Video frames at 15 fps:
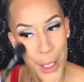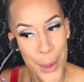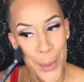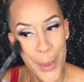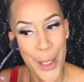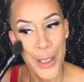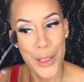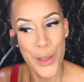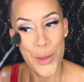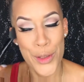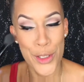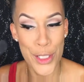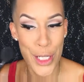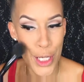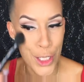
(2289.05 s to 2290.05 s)
Make those
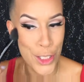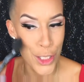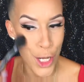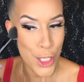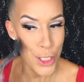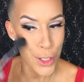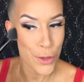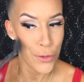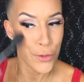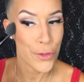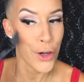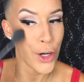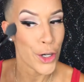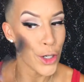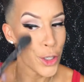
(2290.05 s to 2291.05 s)
cheeks nice and
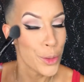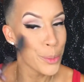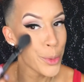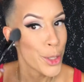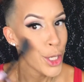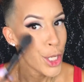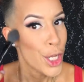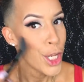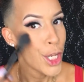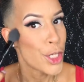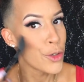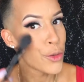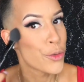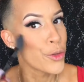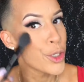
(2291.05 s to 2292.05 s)
firm
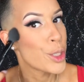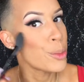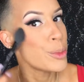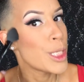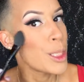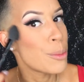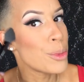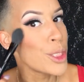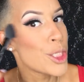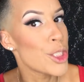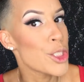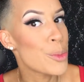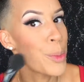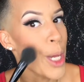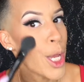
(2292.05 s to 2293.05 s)
and rub that
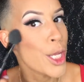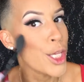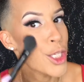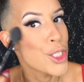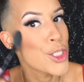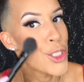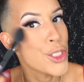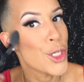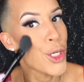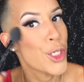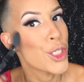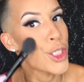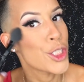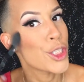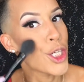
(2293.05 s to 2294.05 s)
blush back in
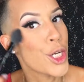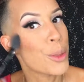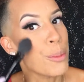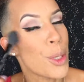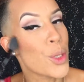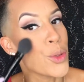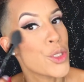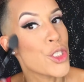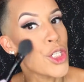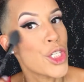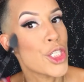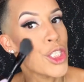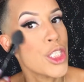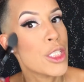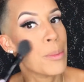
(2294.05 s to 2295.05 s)
circular
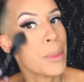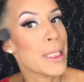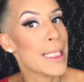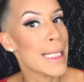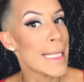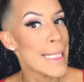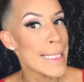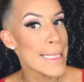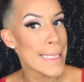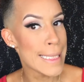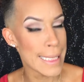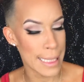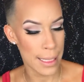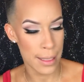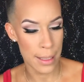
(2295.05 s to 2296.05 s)
motions, please.
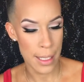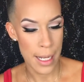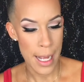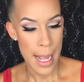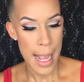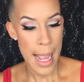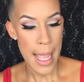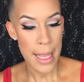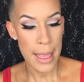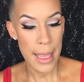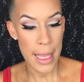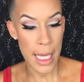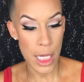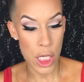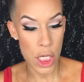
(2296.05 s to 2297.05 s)
And
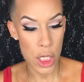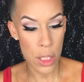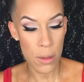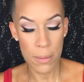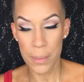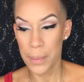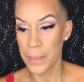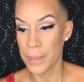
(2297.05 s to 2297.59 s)
thank you.